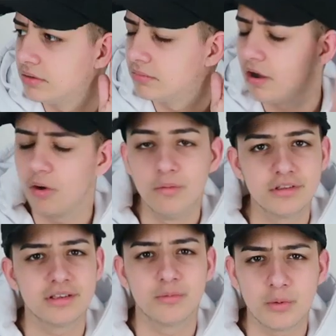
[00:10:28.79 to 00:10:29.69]
Well,
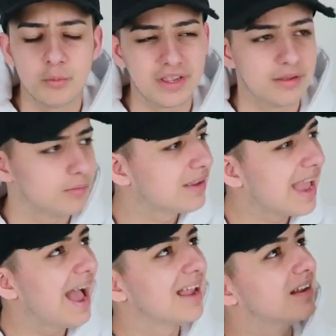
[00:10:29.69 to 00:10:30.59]
we
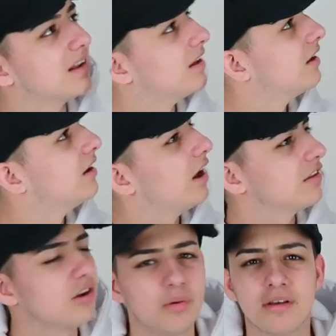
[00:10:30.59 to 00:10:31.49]
can. I
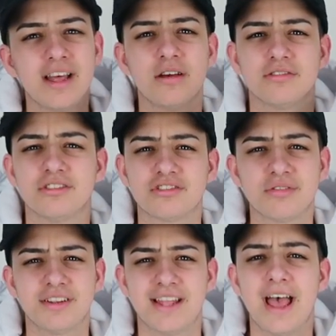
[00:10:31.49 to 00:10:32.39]
don't know what that was on the
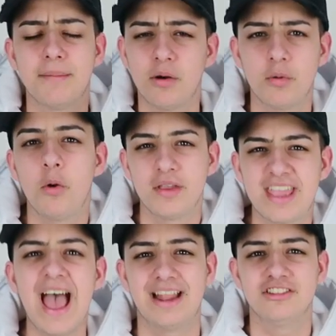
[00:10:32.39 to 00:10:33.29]
screen there, but we
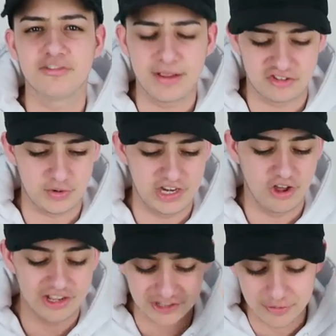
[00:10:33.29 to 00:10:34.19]
can smash 20
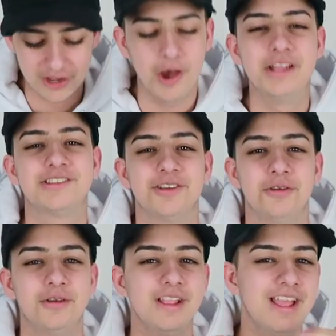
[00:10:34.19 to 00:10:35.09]
likes, so we're going to.